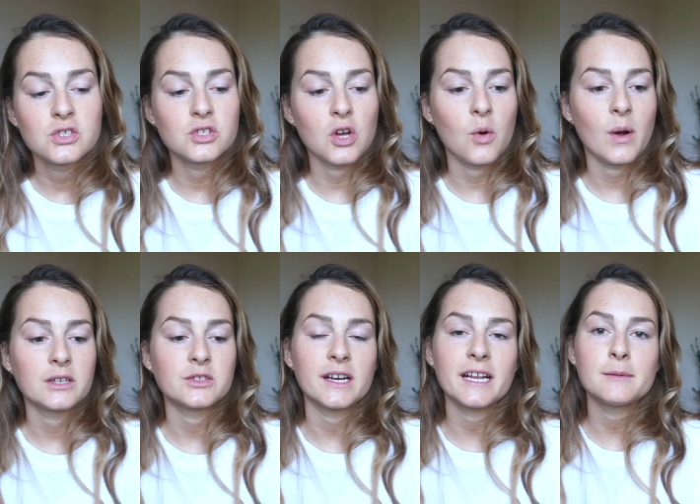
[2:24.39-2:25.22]
So I
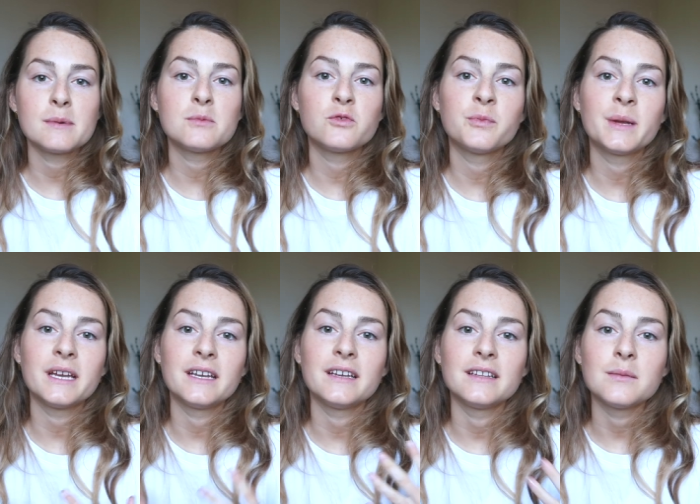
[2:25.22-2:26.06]
try to get my movement
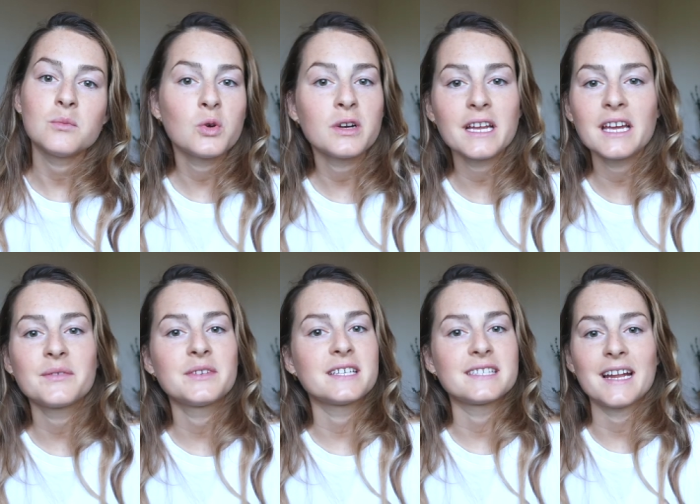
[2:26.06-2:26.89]
in in the morning. If
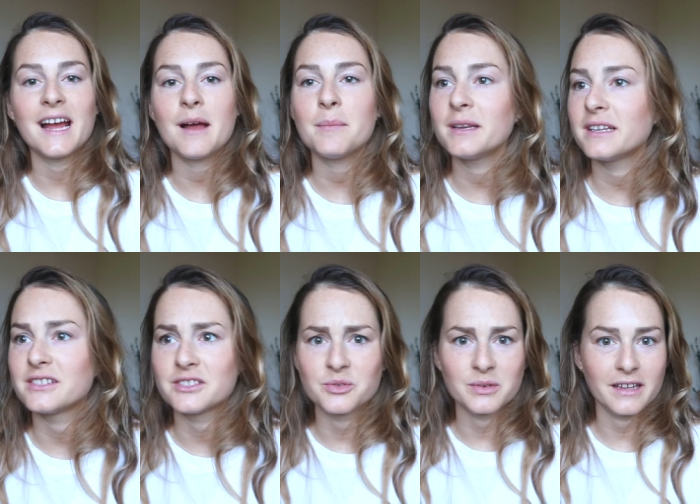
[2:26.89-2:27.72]
it doesn't happen, I'll
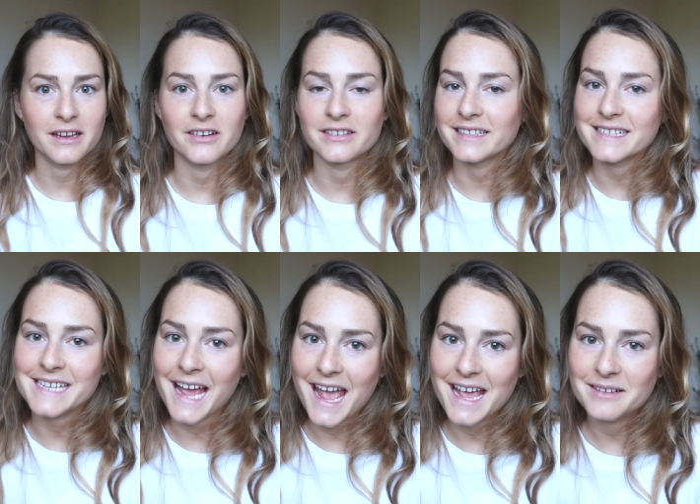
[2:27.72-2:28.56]
just do it later in the
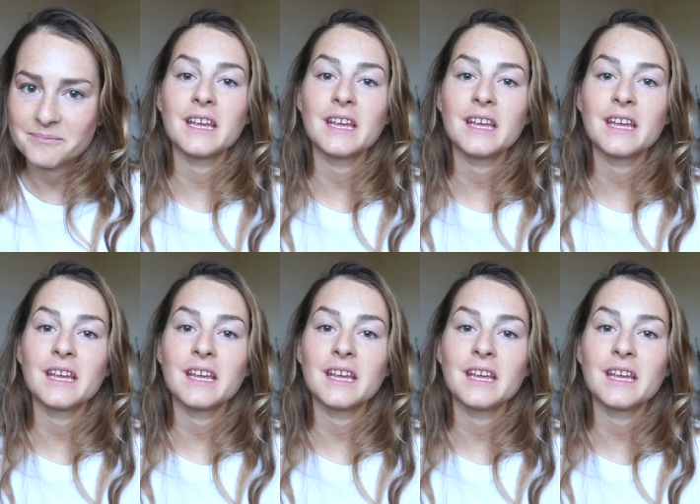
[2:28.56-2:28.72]
day.